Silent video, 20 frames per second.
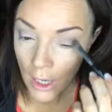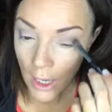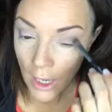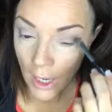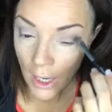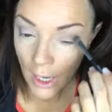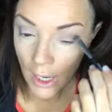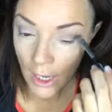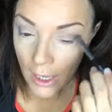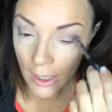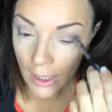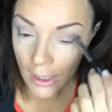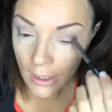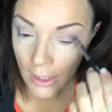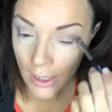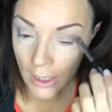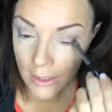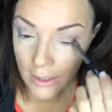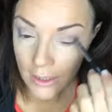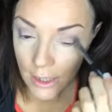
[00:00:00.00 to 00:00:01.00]
And
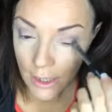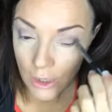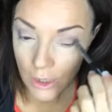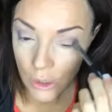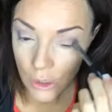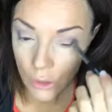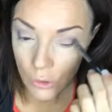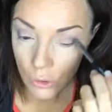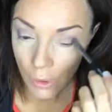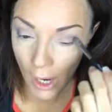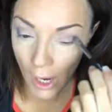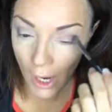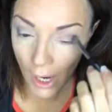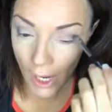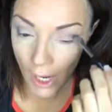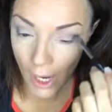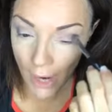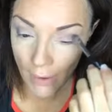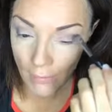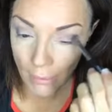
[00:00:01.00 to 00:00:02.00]
I said, do I
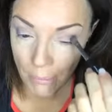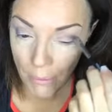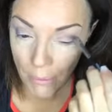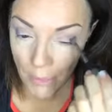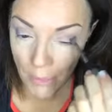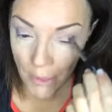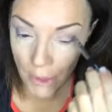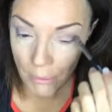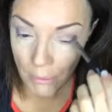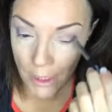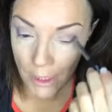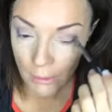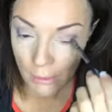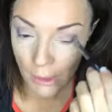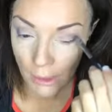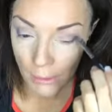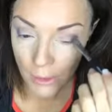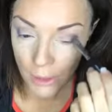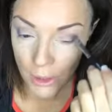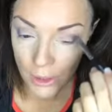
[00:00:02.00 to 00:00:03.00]
have a monthly
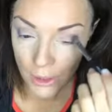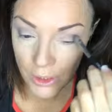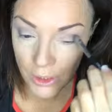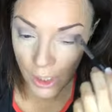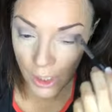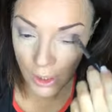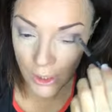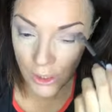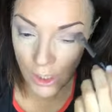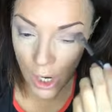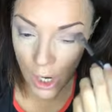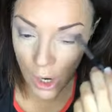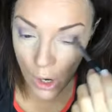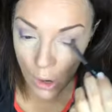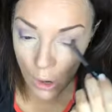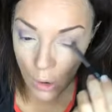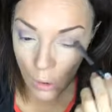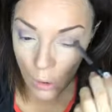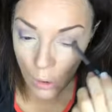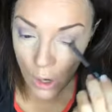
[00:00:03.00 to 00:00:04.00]
minimum? She said,
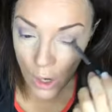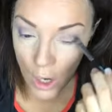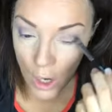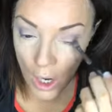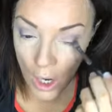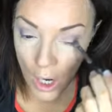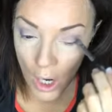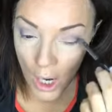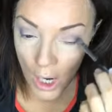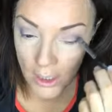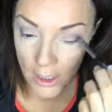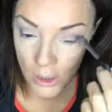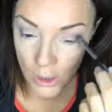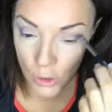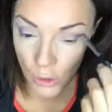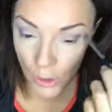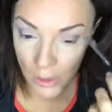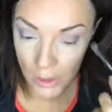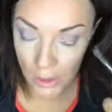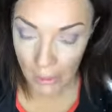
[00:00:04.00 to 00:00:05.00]
no. I said, do
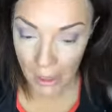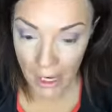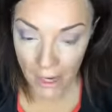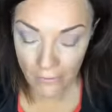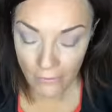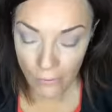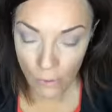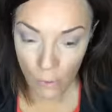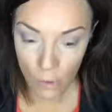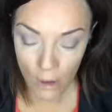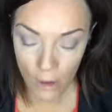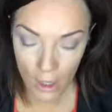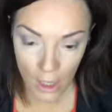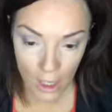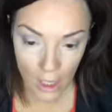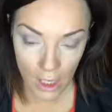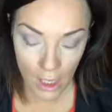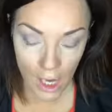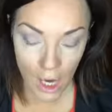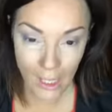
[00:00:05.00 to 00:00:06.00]
I have to pay
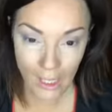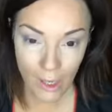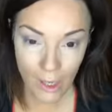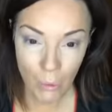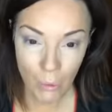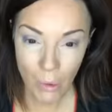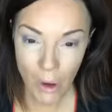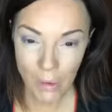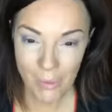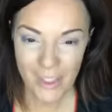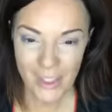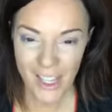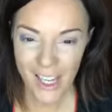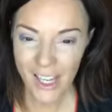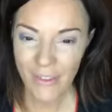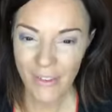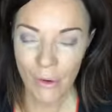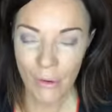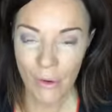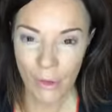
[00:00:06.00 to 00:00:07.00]
for like a website
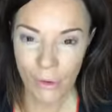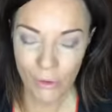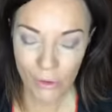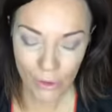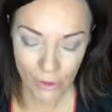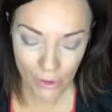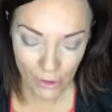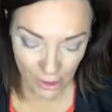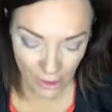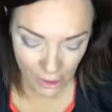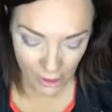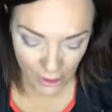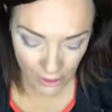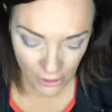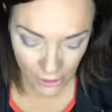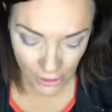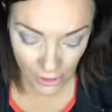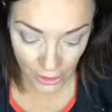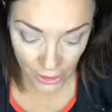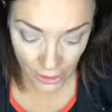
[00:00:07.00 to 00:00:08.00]
if I want to order it? And
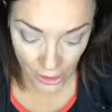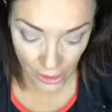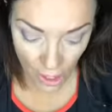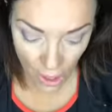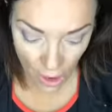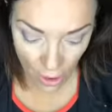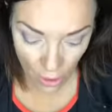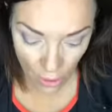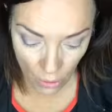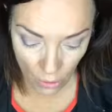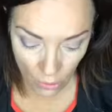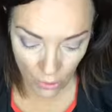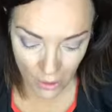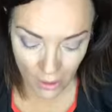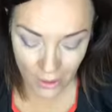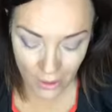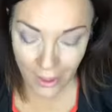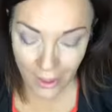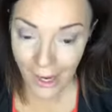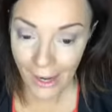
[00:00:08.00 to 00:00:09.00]
she's like, no.
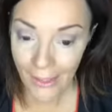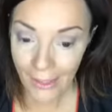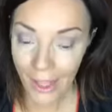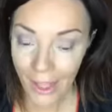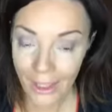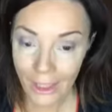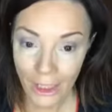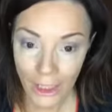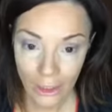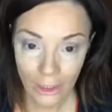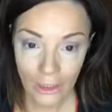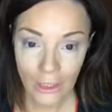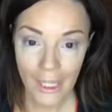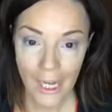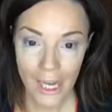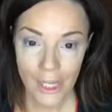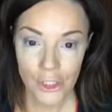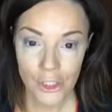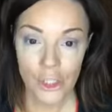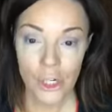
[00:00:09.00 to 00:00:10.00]
And I literally
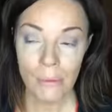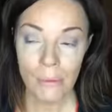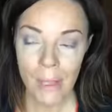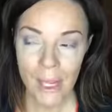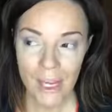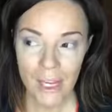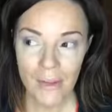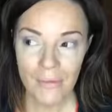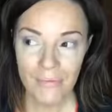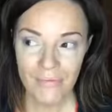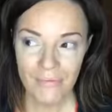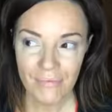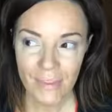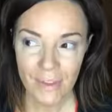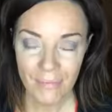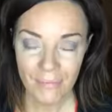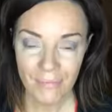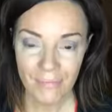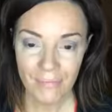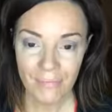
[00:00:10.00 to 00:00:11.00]
asked her, I'm like,
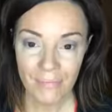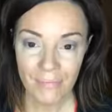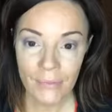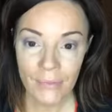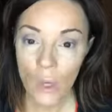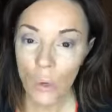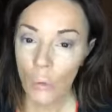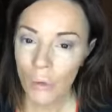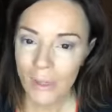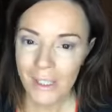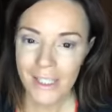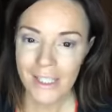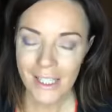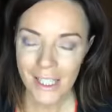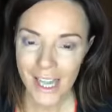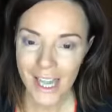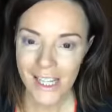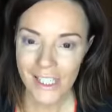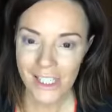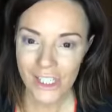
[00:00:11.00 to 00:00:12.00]
mm-hmm, what's the
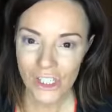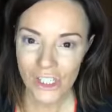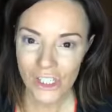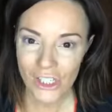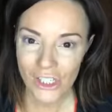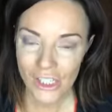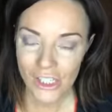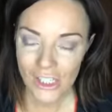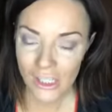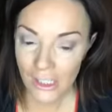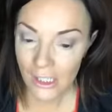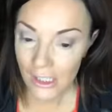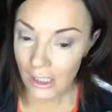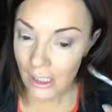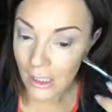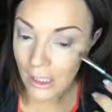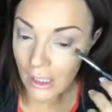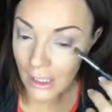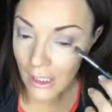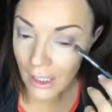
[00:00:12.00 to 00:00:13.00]
catch?
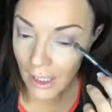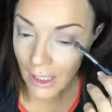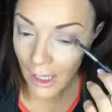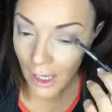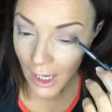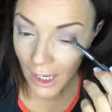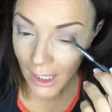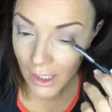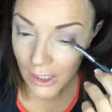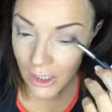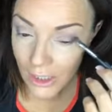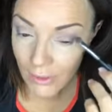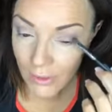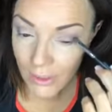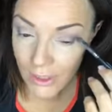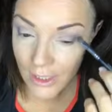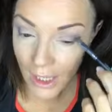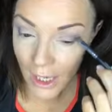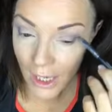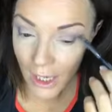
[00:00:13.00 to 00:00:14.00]
And she
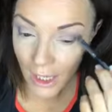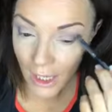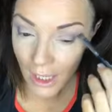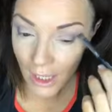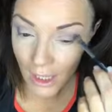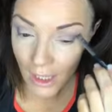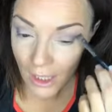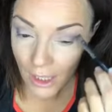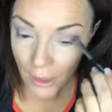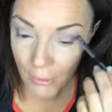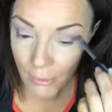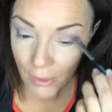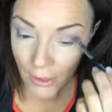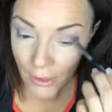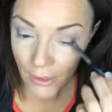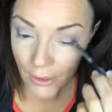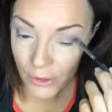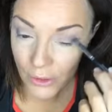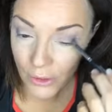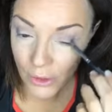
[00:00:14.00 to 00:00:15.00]
was like, um,
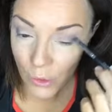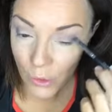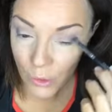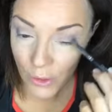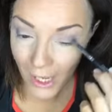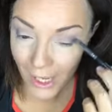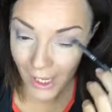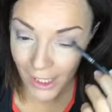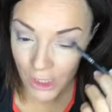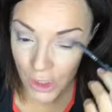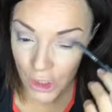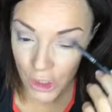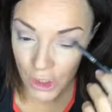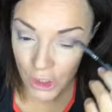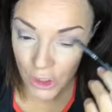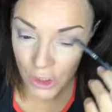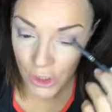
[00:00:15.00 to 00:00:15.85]
there's no catch.